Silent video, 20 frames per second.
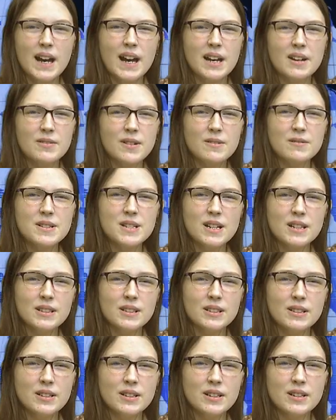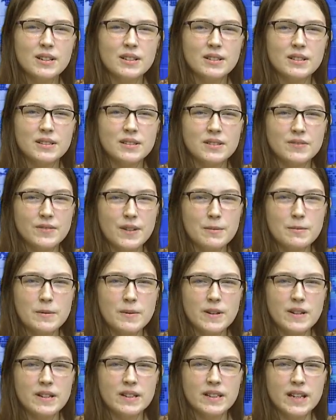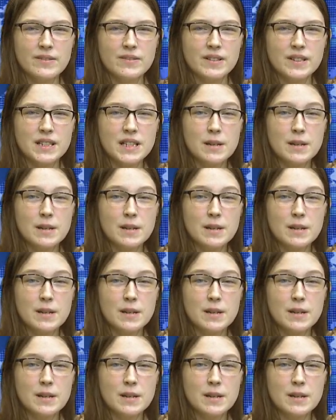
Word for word: At around 10.30 on February 11th,